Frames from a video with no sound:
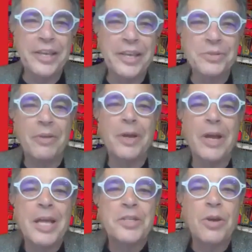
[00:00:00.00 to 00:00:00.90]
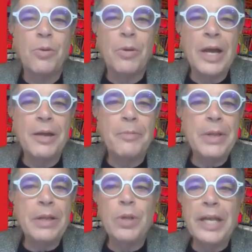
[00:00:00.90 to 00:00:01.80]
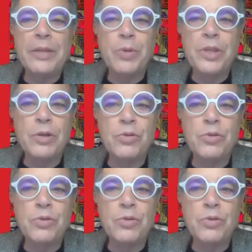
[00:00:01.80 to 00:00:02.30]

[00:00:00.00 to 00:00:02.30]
you. So, Bill, we'll end with you.